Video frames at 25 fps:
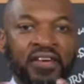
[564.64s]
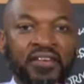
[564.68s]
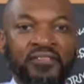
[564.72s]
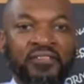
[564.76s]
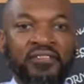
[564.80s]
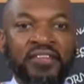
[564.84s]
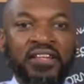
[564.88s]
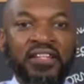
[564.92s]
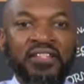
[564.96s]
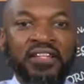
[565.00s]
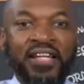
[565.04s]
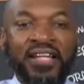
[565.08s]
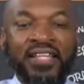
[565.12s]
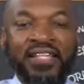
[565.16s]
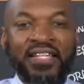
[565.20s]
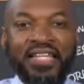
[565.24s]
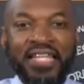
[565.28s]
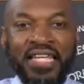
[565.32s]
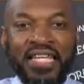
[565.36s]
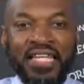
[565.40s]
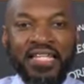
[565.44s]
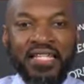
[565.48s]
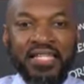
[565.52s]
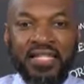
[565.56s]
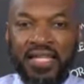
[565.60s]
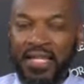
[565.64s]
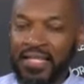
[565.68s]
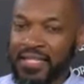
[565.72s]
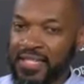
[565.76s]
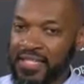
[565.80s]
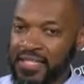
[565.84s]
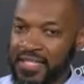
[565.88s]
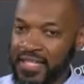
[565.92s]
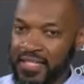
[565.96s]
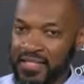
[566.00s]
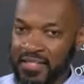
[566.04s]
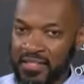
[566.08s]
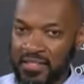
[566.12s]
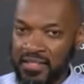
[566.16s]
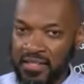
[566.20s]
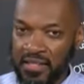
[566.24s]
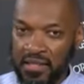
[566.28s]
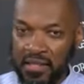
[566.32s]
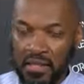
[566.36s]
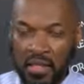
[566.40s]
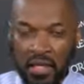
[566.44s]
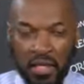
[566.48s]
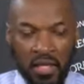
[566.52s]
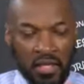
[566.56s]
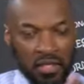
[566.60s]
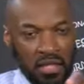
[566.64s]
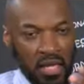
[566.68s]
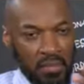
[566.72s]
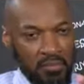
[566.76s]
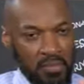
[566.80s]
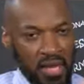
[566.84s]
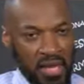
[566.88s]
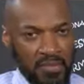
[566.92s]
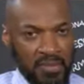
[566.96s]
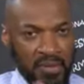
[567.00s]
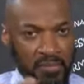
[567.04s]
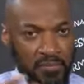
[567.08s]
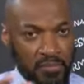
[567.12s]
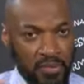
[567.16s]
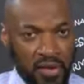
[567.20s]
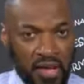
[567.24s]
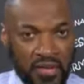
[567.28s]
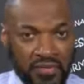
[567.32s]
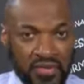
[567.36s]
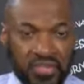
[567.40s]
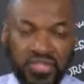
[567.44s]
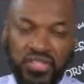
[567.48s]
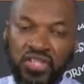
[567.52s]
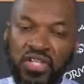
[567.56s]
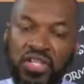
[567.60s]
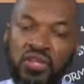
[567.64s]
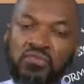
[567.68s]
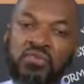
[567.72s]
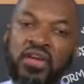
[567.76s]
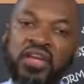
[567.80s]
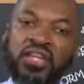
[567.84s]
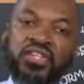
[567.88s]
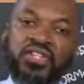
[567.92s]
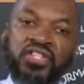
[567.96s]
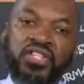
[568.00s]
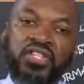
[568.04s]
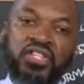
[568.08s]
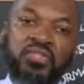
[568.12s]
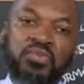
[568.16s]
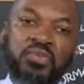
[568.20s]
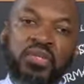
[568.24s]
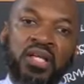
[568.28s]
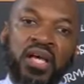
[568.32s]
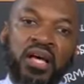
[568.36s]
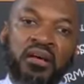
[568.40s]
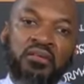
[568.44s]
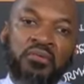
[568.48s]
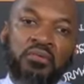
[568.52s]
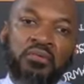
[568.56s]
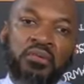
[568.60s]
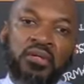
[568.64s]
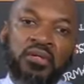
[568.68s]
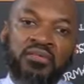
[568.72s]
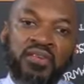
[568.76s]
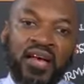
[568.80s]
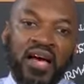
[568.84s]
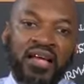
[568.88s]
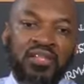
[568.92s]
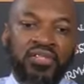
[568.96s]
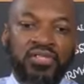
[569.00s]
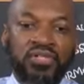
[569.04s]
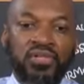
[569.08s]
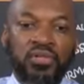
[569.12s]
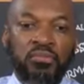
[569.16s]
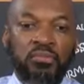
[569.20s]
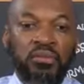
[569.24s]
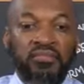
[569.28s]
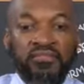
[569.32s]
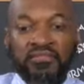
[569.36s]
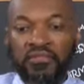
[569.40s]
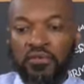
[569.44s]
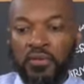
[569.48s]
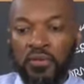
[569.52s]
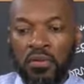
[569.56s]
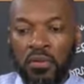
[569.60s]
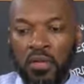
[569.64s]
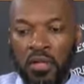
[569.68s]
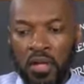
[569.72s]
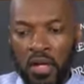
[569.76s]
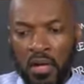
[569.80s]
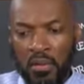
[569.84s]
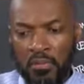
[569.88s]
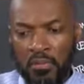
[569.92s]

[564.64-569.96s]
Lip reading: feel that need, that necessity that maybe previous generations would have had to, before